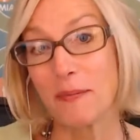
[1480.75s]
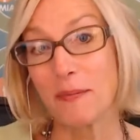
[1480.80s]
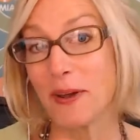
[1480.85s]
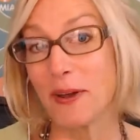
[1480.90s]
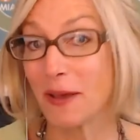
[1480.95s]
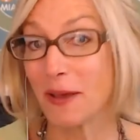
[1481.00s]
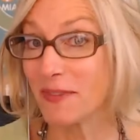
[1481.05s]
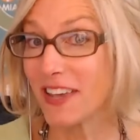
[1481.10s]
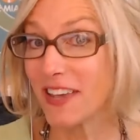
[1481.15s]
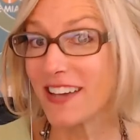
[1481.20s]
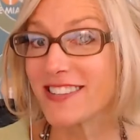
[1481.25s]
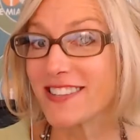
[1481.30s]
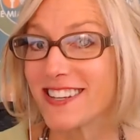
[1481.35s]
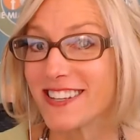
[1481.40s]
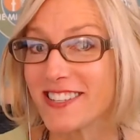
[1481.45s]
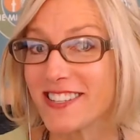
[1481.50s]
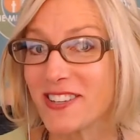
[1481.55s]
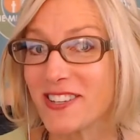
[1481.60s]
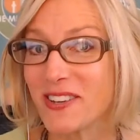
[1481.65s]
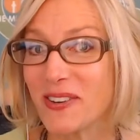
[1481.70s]
But I'm
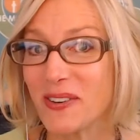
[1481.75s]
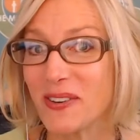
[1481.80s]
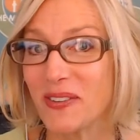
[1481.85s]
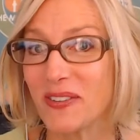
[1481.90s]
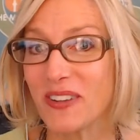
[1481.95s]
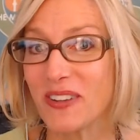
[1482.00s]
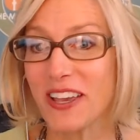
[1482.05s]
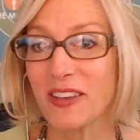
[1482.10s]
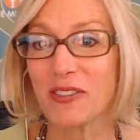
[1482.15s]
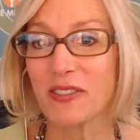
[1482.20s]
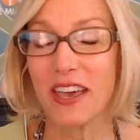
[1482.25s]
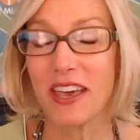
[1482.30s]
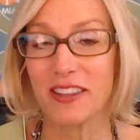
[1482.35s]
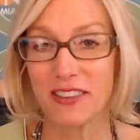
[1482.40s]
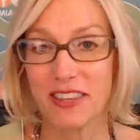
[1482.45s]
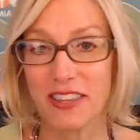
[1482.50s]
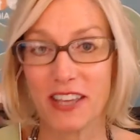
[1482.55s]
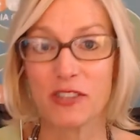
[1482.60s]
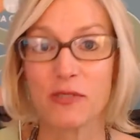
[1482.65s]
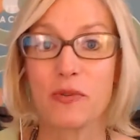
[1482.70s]
guessing too, like
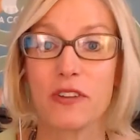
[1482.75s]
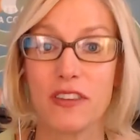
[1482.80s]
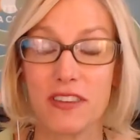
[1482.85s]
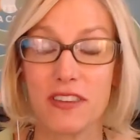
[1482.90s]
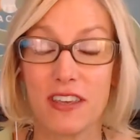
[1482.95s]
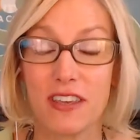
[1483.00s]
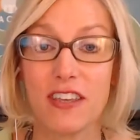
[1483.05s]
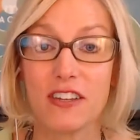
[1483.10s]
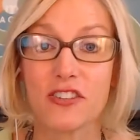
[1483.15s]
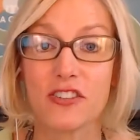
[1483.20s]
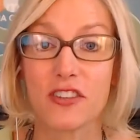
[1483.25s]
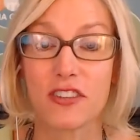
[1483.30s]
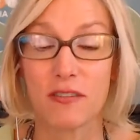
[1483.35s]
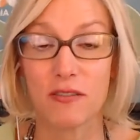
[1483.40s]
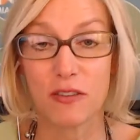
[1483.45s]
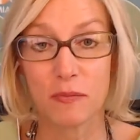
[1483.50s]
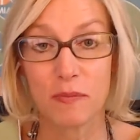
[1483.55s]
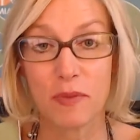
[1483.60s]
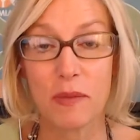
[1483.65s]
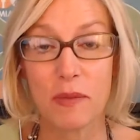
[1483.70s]
that's what
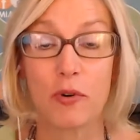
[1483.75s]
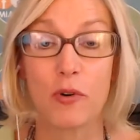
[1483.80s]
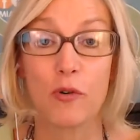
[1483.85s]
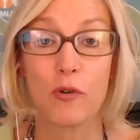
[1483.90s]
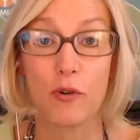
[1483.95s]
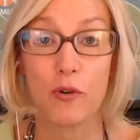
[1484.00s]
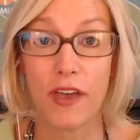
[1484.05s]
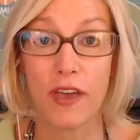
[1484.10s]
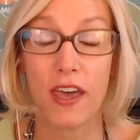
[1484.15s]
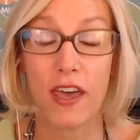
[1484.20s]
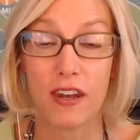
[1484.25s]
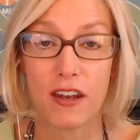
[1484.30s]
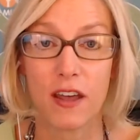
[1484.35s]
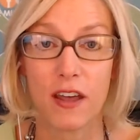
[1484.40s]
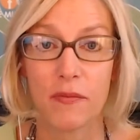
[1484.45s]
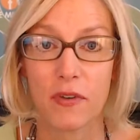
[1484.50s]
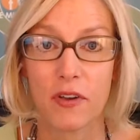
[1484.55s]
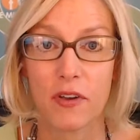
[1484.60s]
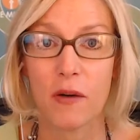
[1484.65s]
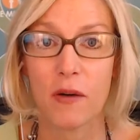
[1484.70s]
each of the people who have
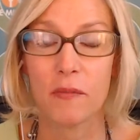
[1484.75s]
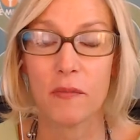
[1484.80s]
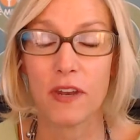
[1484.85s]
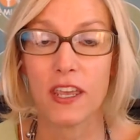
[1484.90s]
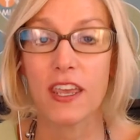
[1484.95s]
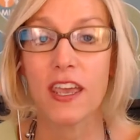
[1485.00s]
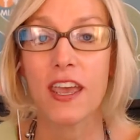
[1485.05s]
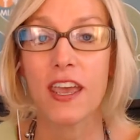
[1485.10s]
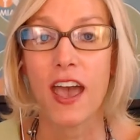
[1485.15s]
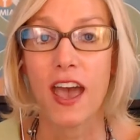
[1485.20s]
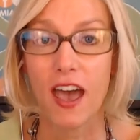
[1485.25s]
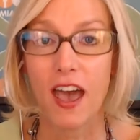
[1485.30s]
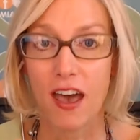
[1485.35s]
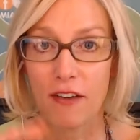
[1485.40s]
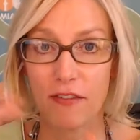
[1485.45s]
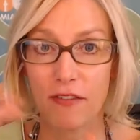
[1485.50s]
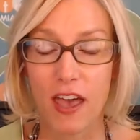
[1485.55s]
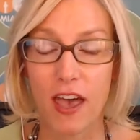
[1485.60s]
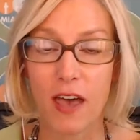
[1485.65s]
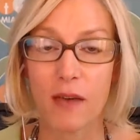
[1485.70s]
headed at the company
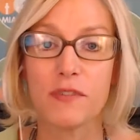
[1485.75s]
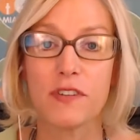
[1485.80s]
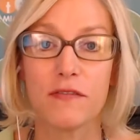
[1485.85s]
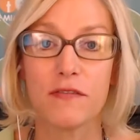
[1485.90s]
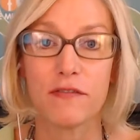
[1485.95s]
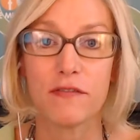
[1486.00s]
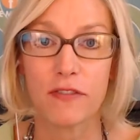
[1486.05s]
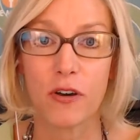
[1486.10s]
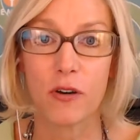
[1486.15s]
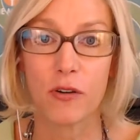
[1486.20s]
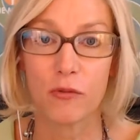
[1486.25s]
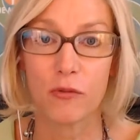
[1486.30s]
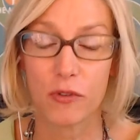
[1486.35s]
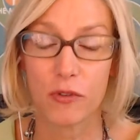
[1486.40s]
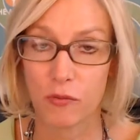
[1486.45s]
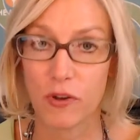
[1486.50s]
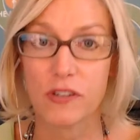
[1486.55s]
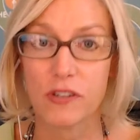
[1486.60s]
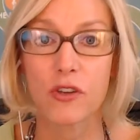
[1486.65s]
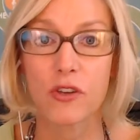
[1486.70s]
have ebbed and
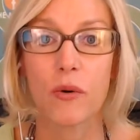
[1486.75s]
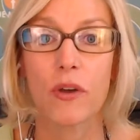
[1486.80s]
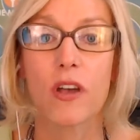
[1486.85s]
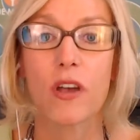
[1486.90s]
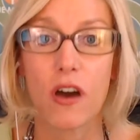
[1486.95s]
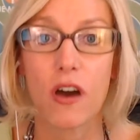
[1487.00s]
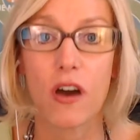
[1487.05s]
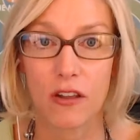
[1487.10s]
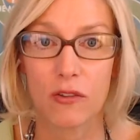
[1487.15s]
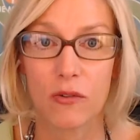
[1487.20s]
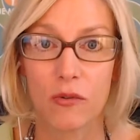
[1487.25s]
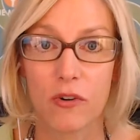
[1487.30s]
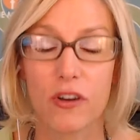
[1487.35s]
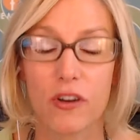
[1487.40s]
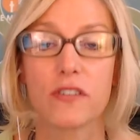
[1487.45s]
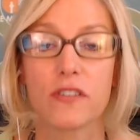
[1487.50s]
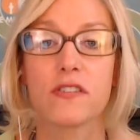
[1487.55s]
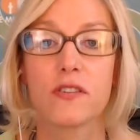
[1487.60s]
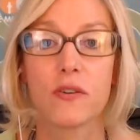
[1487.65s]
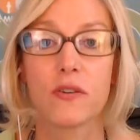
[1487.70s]
flowed with what's going
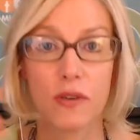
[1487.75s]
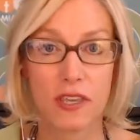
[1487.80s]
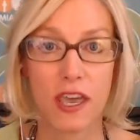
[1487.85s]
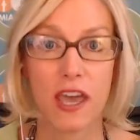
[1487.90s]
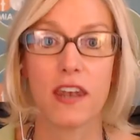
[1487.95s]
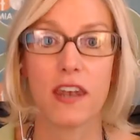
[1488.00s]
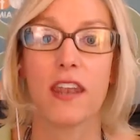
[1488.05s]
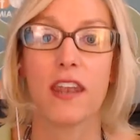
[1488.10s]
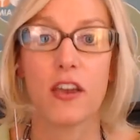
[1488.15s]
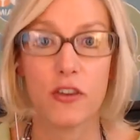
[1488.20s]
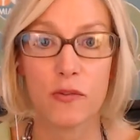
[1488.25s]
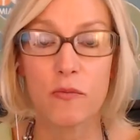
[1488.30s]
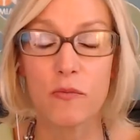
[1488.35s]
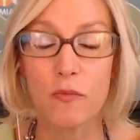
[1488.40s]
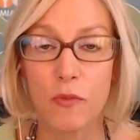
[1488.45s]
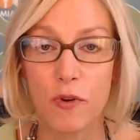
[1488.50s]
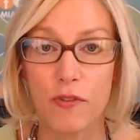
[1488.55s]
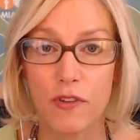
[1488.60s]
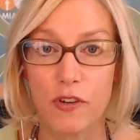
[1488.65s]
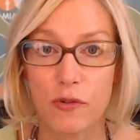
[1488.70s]
on in the world. So again,
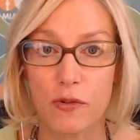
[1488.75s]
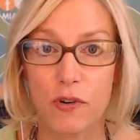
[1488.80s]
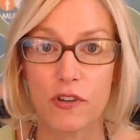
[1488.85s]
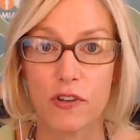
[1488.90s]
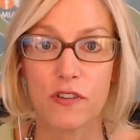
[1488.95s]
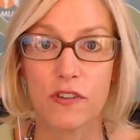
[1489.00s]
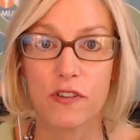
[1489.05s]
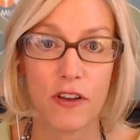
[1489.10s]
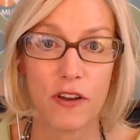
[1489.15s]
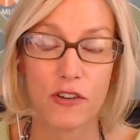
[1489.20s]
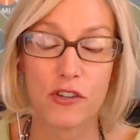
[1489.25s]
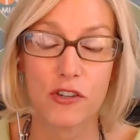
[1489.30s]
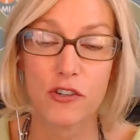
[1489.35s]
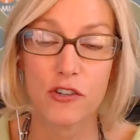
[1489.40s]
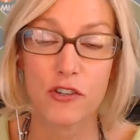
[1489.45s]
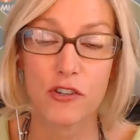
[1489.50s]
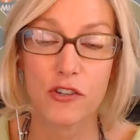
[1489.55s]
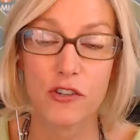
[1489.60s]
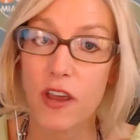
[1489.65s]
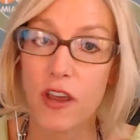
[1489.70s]
now you're moving towards
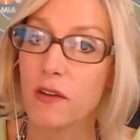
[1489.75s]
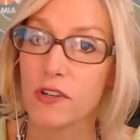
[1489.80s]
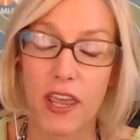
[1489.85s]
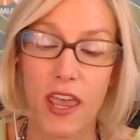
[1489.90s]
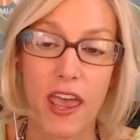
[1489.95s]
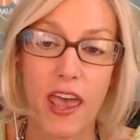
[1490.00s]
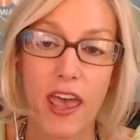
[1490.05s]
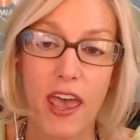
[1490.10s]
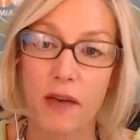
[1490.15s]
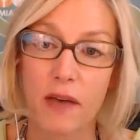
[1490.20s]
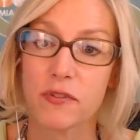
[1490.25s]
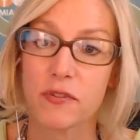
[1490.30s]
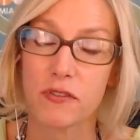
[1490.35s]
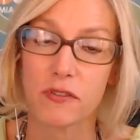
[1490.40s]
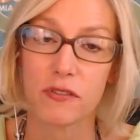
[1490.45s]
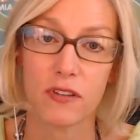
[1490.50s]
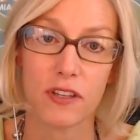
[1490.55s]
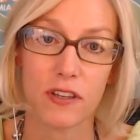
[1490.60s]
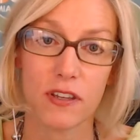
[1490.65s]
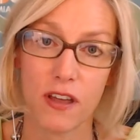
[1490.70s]
fair trade, which I
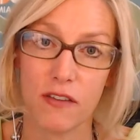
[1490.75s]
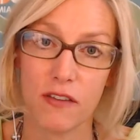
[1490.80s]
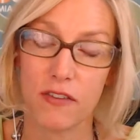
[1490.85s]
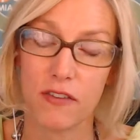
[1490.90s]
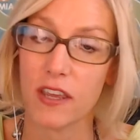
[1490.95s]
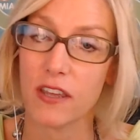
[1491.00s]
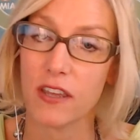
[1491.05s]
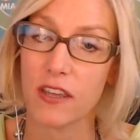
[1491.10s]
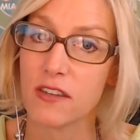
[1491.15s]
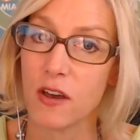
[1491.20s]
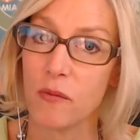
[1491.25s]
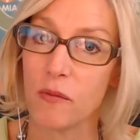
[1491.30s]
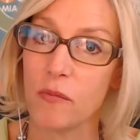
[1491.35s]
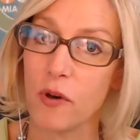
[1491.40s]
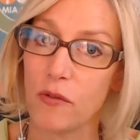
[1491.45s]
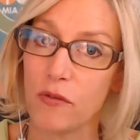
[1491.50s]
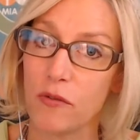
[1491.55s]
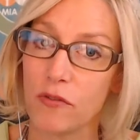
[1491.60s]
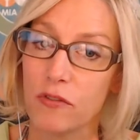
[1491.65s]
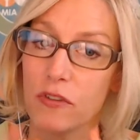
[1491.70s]
absolutely love. And I can
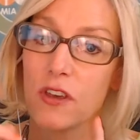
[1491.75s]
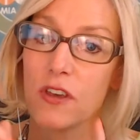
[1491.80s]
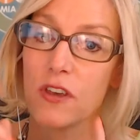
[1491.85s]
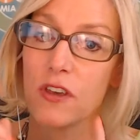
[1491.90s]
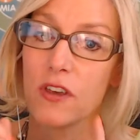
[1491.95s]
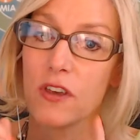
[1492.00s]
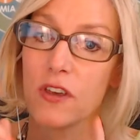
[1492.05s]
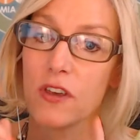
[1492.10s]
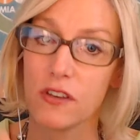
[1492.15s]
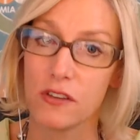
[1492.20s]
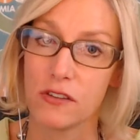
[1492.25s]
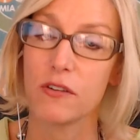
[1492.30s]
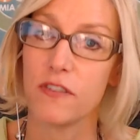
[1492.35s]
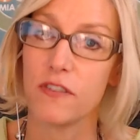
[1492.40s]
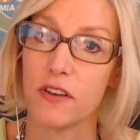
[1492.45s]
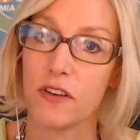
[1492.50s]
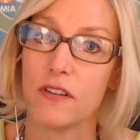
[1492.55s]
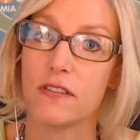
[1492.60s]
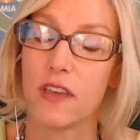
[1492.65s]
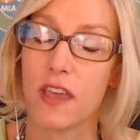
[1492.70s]
tell both
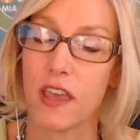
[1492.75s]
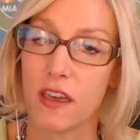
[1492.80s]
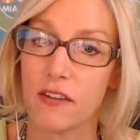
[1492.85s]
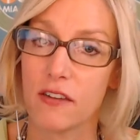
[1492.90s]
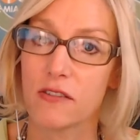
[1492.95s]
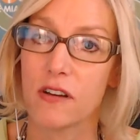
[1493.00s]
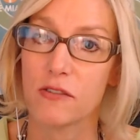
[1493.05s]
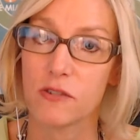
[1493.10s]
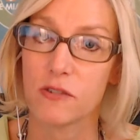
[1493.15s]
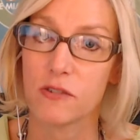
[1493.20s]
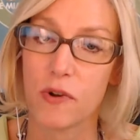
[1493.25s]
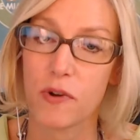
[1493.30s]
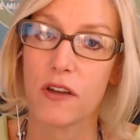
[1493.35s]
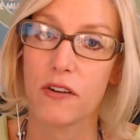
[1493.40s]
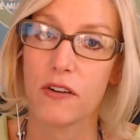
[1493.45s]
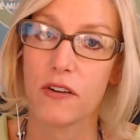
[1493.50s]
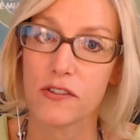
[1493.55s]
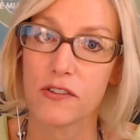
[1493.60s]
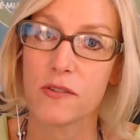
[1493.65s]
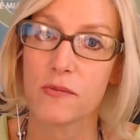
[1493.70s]
Stonyfield and
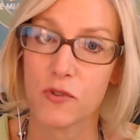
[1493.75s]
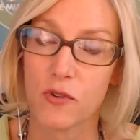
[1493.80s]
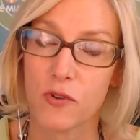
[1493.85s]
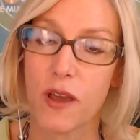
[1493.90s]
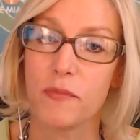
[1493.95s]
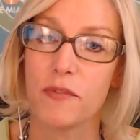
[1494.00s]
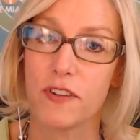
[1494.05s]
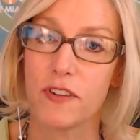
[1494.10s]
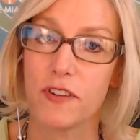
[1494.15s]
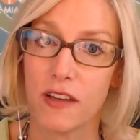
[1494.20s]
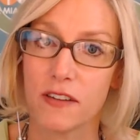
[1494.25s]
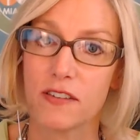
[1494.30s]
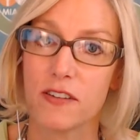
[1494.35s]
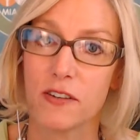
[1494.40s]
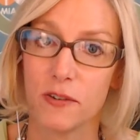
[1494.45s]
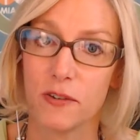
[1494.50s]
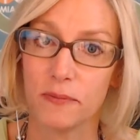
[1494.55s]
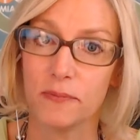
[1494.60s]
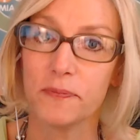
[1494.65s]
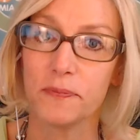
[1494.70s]
Dr. Bronner subscribe to
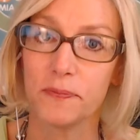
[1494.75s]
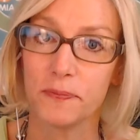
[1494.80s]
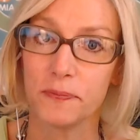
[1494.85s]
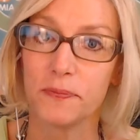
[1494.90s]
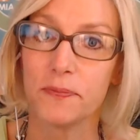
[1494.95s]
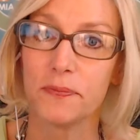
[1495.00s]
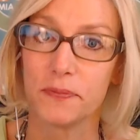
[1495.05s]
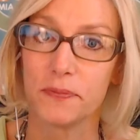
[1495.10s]
that too.